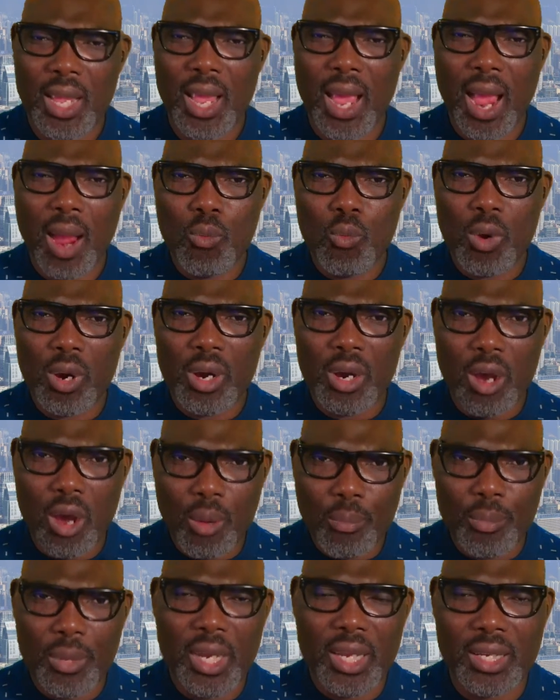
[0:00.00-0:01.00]
I will
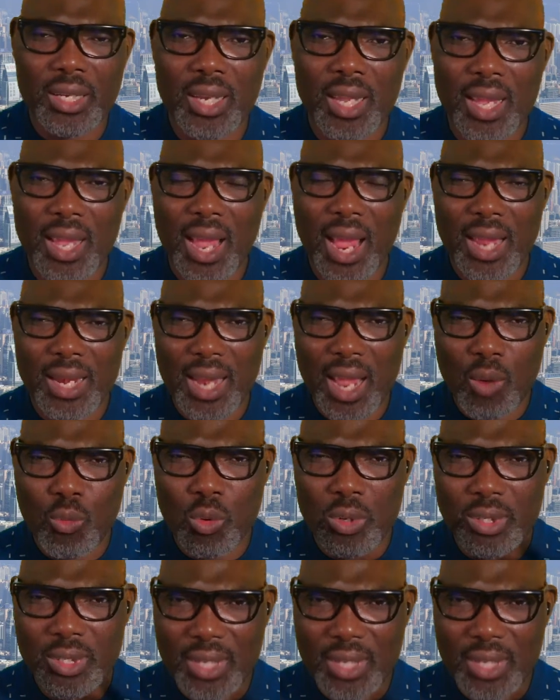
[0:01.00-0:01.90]
come in and I will